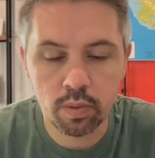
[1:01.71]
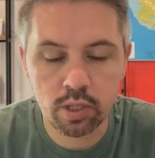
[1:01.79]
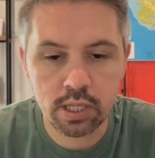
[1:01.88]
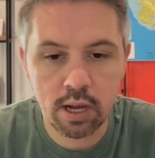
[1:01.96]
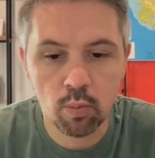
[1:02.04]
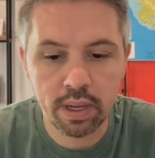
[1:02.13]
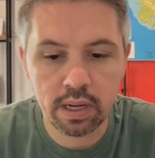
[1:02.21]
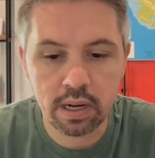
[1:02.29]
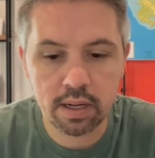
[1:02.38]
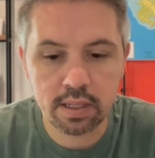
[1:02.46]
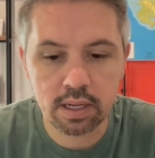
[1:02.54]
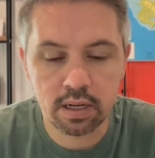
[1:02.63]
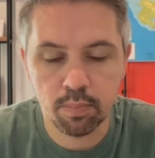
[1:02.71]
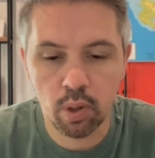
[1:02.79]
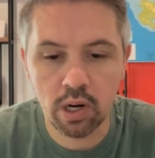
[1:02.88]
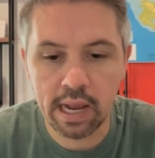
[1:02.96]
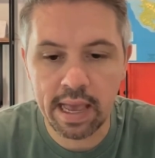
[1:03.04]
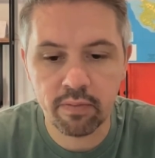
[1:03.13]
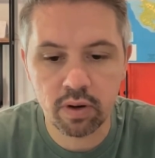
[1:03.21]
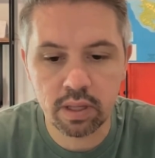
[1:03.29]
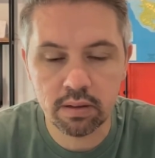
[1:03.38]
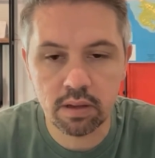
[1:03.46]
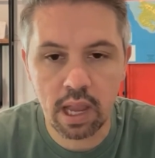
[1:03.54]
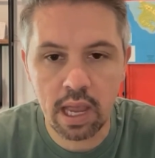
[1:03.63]
We're just helping clients kind of pull
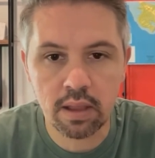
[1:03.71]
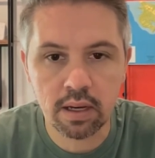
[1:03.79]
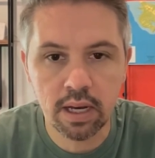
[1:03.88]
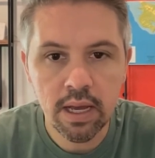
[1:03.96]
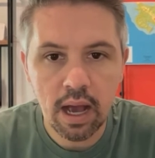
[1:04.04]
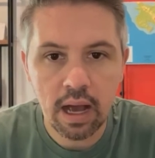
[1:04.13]
everything together.